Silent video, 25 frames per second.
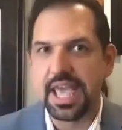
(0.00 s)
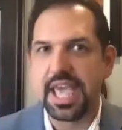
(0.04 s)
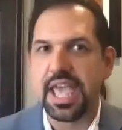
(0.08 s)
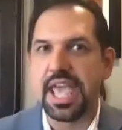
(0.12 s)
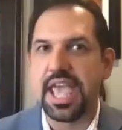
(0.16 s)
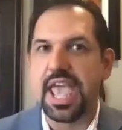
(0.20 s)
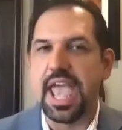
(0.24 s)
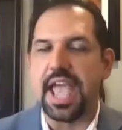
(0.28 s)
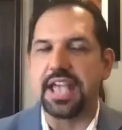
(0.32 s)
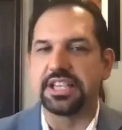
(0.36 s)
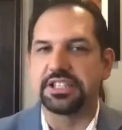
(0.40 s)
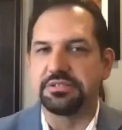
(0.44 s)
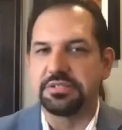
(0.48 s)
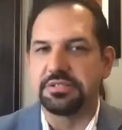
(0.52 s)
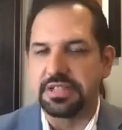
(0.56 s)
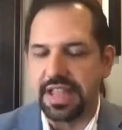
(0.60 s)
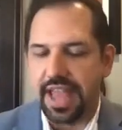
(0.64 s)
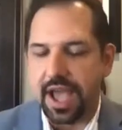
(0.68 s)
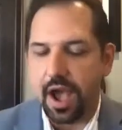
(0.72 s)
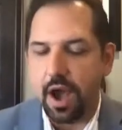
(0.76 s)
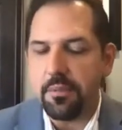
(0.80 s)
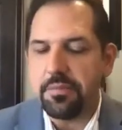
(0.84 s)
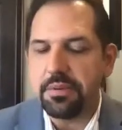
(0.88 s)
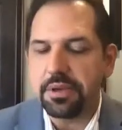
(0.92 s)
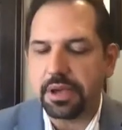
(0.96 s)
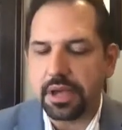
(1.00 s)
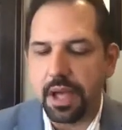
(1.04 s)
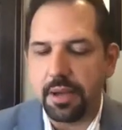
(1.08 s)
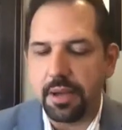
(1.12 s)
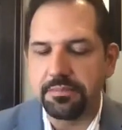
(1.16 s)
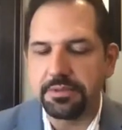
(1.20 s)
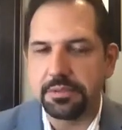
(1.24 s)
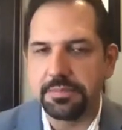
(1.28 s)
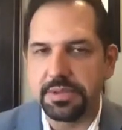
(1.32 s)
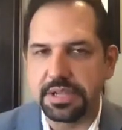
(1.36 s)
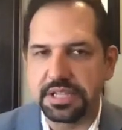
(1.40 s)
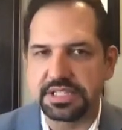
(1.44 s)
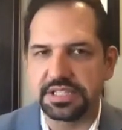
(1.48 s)
has now come to be
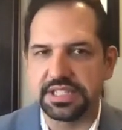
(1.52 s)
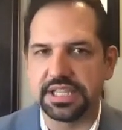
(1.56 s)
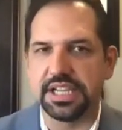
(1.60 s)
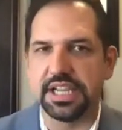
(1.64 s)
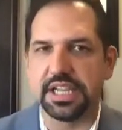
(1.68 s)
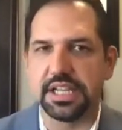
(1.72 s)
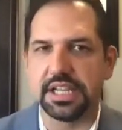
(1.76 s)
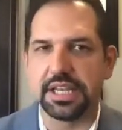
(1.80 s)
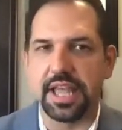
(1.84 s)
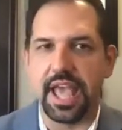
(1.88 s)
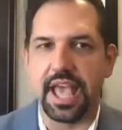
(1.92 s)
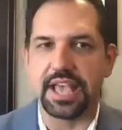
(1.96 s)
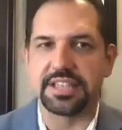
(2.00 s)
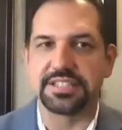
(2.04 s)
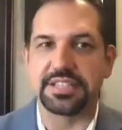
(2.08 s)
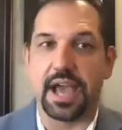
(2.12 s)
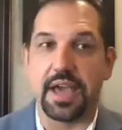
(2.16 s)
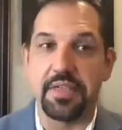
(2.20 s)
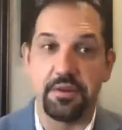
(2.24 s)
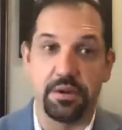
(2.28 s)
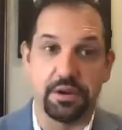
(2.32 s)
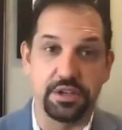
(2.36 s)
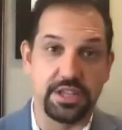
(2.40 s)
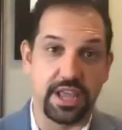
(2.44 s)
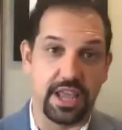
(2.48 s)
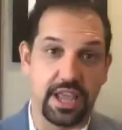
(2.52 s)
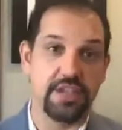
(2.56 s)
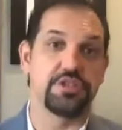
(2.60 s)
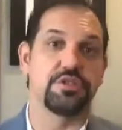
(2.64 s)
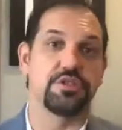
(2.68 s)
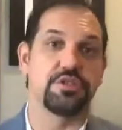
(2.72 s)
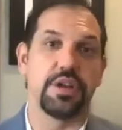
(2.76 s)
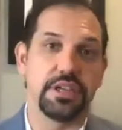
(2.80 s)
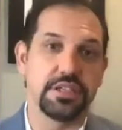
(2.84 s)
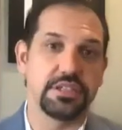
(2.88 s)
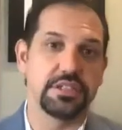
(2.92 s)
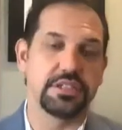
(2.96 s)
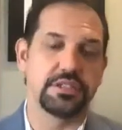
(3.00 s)
seen as either
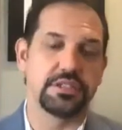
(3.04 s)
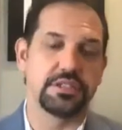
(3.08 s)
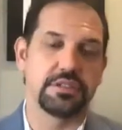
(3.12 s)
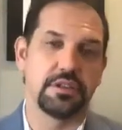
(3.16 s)
dangerous